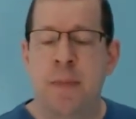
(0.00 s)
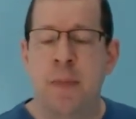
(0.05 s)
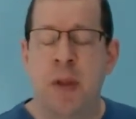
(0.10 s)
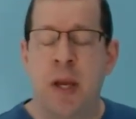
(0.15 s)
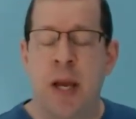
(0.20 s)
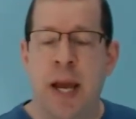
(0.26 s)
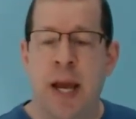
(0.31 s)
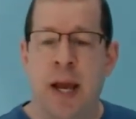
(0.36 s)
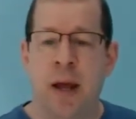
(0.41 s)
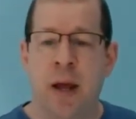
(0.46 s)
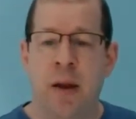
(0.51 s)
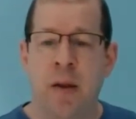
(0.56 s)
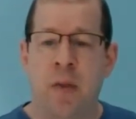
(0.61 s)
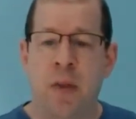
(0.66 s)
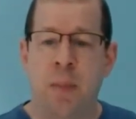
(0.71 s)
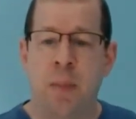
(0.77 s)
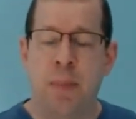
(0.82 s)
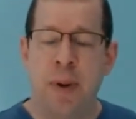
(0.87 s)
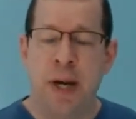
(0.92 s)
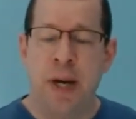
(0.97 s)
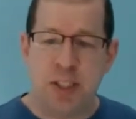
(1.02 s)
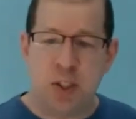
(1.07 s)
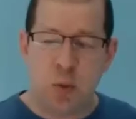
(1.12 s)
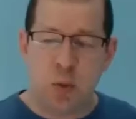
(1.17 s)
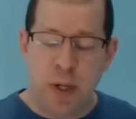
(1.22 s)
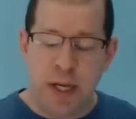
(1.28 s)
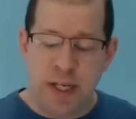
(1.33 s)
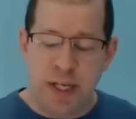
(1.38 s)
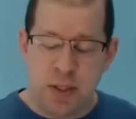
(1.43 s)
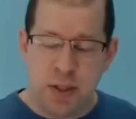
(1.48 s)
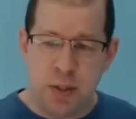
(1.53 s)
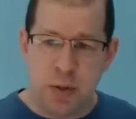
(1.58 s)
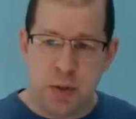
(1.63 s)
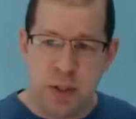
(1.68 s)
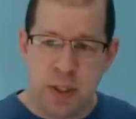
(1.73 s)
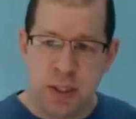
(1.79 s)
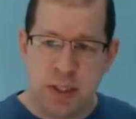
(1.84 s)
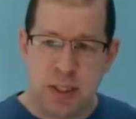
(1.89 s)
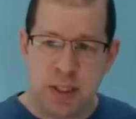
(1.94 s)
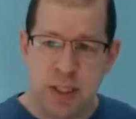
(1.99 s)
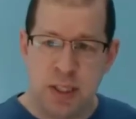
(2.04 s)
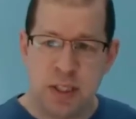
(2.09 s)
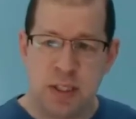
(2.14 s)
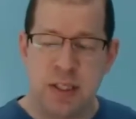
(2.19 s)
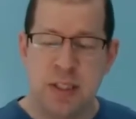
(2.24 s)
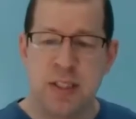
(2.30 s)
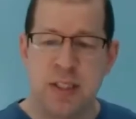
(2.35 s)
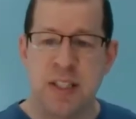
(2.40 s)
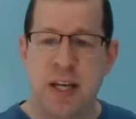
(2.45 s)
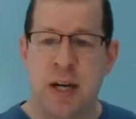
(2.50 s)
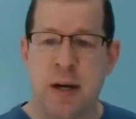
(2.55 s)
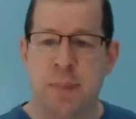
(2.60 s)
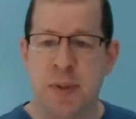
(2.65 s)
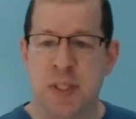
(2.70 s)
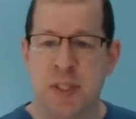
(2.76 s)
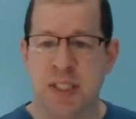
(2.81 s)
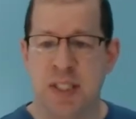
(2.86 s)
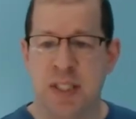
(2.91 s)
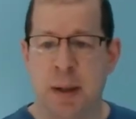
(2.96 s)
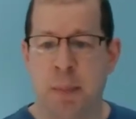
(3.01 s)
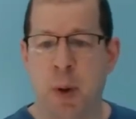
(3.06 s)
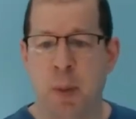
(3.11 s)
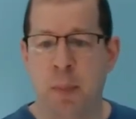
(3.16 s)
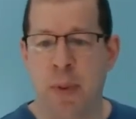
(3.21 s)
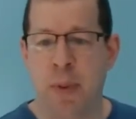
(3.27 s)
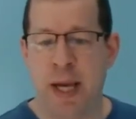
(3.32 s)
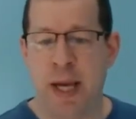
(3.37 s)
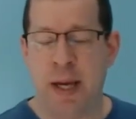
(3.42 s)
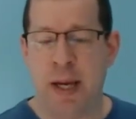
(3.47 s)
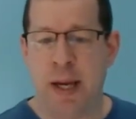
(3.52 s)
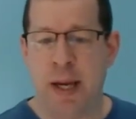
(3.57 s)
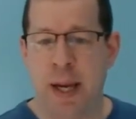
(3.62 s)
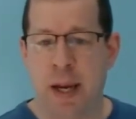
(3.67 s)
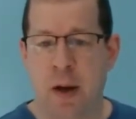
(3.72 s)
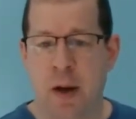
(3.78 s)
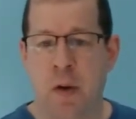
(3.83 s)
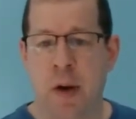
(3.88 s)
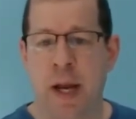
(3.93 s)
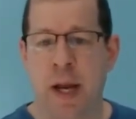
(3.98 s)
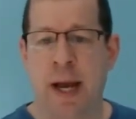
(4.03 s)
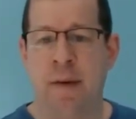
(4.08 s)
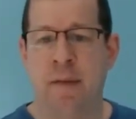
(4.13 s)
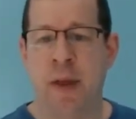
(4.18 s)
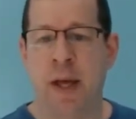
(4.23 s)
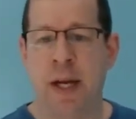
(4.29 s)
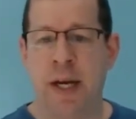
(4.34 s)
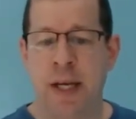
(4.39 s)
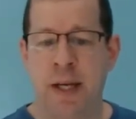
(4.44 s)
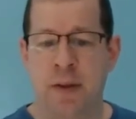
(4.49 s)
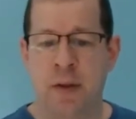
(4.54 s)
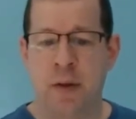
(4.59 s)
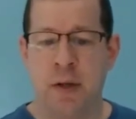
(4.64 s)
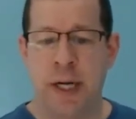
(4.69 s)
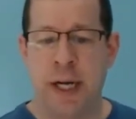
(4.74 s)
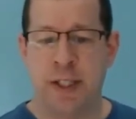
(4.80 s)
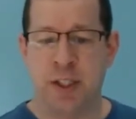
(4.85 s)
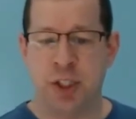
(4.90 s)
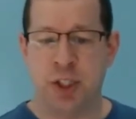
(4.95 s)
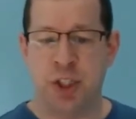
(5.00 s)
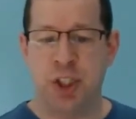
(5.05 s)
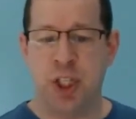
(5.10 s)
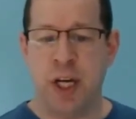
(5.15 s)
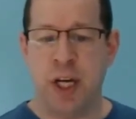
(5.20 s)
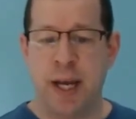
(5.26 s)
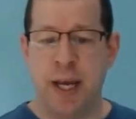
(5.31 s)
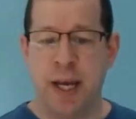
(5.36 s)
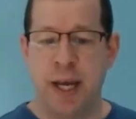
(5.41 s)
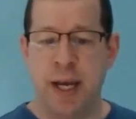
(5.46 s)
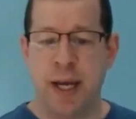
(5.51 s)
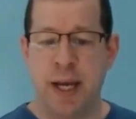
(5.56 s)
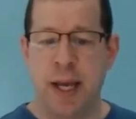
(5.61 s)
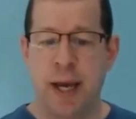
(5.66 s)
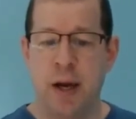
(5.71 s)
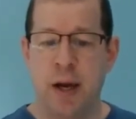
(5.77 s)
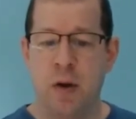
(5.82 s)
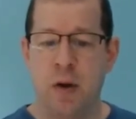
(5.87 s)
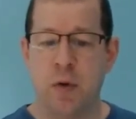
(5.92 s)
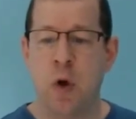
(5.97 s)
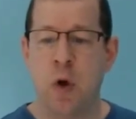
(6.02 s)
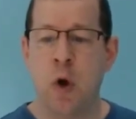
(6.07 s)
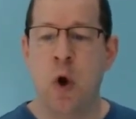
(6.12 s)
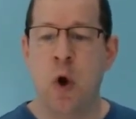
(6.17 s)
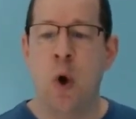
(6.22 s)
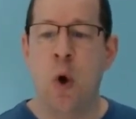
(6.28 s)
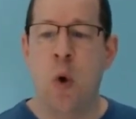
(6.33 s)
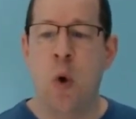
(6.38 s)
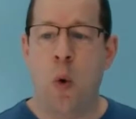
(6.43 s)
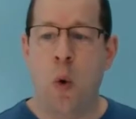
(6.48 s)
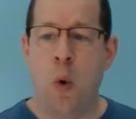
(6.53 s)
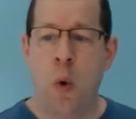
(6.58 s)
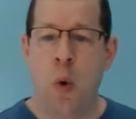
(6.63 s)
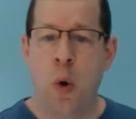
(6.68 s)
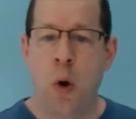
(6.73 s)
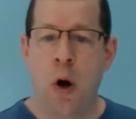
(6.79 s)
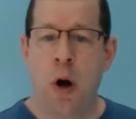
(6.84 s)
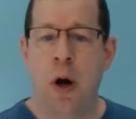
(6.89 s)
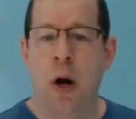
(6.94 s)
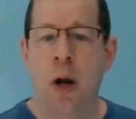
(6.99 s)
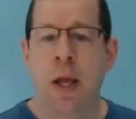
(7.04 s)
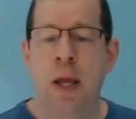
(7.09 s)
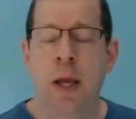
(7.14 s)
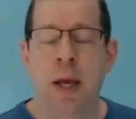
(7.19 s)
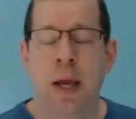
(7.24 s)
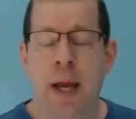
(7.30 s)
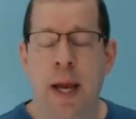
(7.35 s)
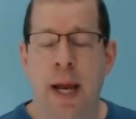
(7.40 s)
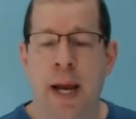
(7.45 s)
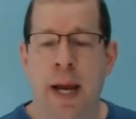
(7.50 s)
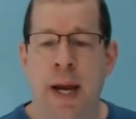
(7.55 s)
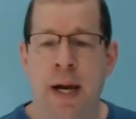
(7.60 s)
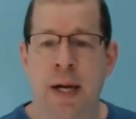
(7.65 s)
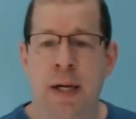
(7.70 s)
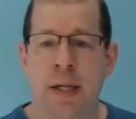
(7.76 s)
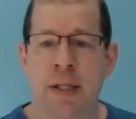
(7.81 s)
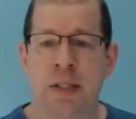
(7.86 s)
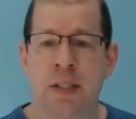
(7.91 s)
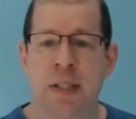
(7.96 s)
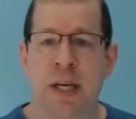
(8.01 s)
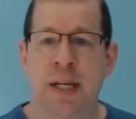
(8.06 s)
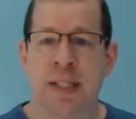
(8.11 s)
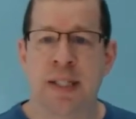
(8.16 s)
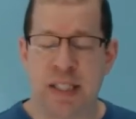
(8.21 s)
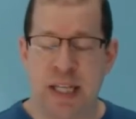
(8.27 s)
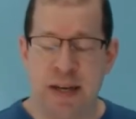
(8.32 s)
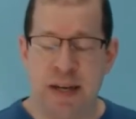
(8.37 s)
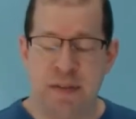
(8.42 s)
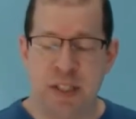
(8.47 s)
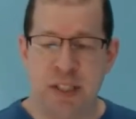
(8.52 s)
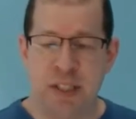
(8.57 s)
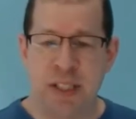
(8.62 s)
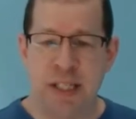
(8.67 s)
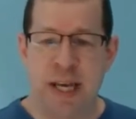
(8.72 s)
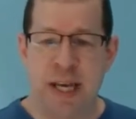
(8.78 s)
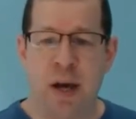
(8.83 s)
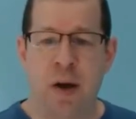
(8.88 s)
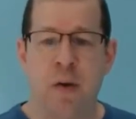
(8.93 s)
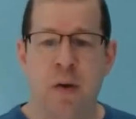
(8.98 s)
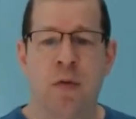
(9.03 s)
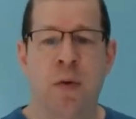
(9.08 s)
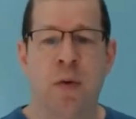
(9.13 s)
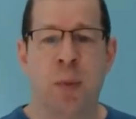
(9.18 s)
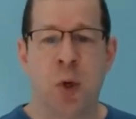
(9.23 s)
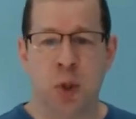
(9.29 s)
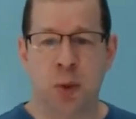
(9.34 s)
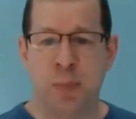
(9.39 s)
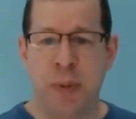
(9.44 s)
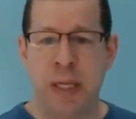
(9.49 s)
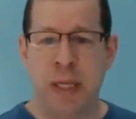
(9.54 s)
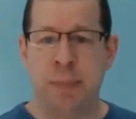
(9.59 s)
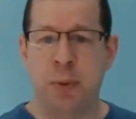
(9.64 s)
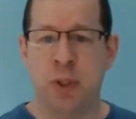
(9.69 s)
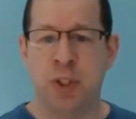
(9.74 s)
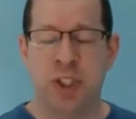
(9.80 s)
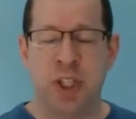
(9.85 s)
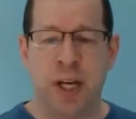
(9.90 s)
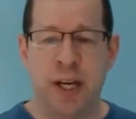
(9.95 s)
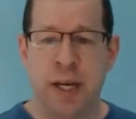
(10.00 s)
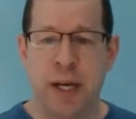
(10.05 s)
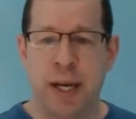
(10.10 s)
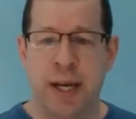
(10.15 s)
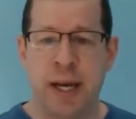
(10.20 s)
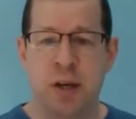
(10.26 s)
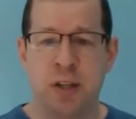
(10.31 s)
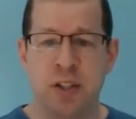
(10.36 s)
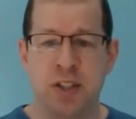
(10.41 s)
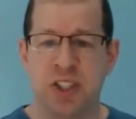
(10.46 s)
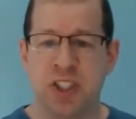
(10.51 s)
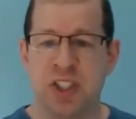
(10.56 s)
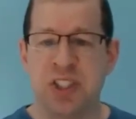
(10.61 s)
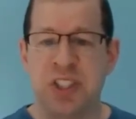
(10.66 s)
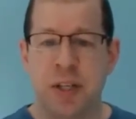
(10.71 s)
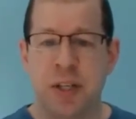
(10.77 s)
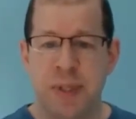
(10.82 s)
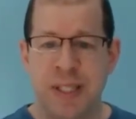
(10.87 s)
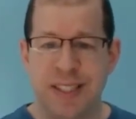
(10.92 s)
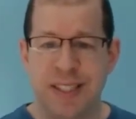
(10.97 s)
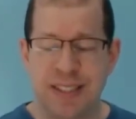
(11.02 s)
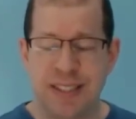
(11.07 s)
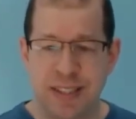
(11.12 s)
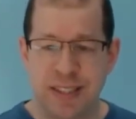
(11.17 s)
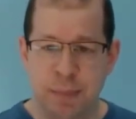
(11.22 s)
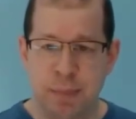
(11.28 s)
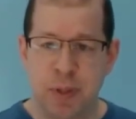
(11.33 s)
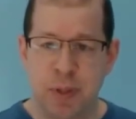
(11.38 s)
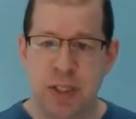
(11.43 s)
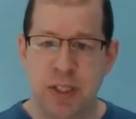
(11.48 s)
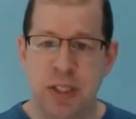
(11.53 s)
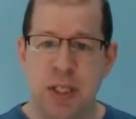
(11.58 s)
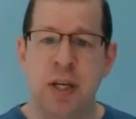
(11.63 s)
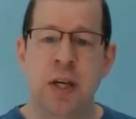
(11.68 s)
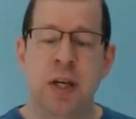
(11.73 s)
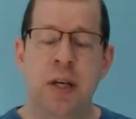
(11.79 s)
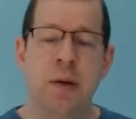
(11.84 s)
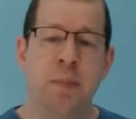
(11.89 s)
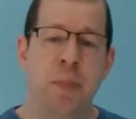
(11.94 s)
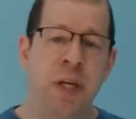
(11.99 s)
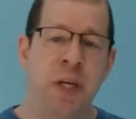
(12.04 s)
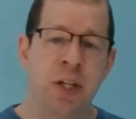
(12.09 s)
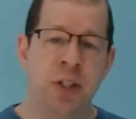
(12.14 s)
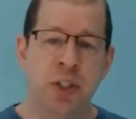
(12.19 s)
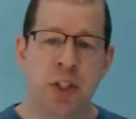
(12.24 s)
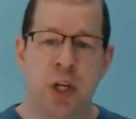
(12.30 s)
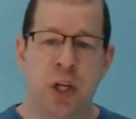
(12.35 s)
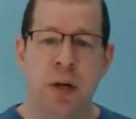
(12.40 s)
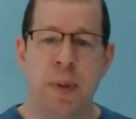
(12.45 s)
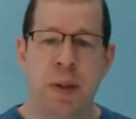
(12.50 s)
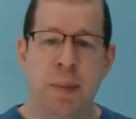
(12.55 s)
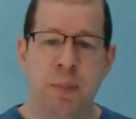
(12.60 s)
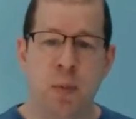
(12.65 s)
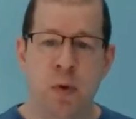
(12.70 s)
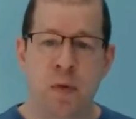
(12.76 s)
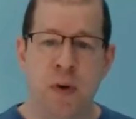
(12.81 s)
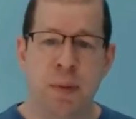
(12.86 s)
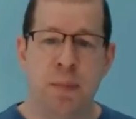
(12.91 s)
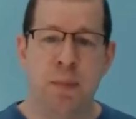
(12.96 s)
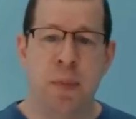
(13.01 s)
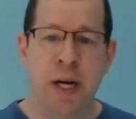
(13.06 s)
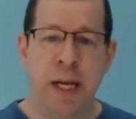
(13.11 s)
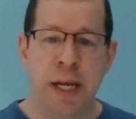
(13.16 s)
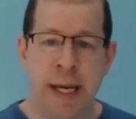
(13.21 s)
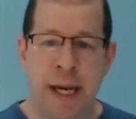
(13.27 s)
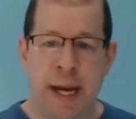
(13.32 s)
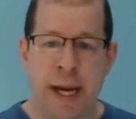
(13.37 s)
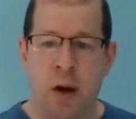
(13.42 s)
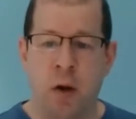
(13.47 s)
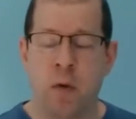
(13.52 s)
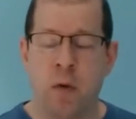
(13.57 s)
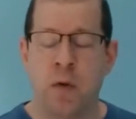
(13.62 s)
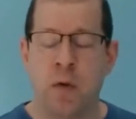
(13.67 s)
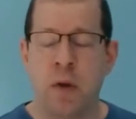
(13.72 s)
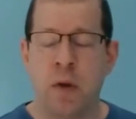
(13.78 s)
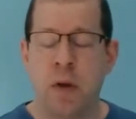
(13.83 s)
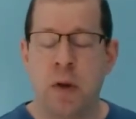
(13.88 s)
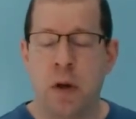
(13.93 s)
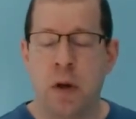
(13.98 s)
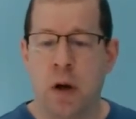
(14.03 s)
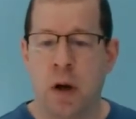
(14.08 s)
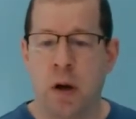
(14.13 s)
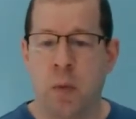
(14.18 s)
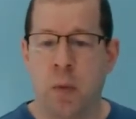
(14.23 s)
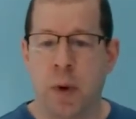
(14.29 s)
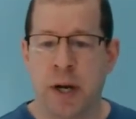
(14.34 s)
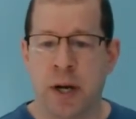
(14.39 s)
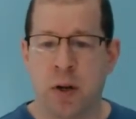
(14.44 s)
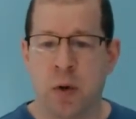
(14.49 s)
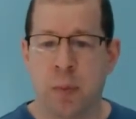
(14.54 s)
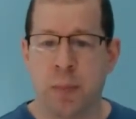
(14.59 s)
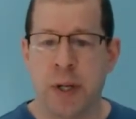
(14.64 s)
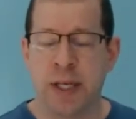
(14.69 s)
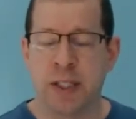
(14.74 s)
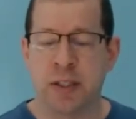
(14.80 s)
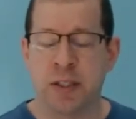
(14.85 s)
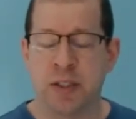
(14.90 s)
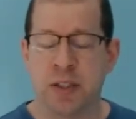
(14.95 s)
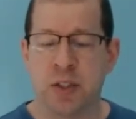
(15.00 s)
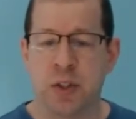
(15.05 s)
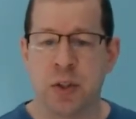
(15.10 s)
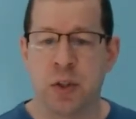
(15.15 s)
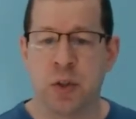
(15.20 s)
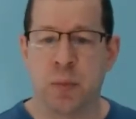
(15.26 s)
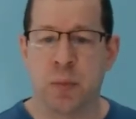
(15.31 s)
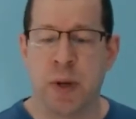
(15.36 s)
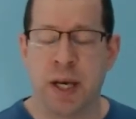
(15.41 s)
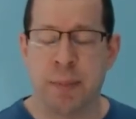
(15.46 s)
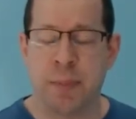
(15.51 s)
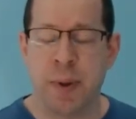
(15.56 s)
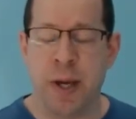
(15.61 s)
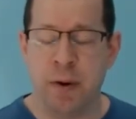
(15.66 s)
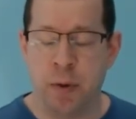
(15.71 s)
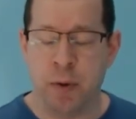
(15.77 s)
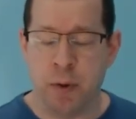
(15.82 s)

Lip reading: And the best way to do this is to set up a separate bank account, have that either as a checking account or as a savings account. For most people, a checking account is just going to be the simplest because you're going to be moving money out on a regular basis to make payroll.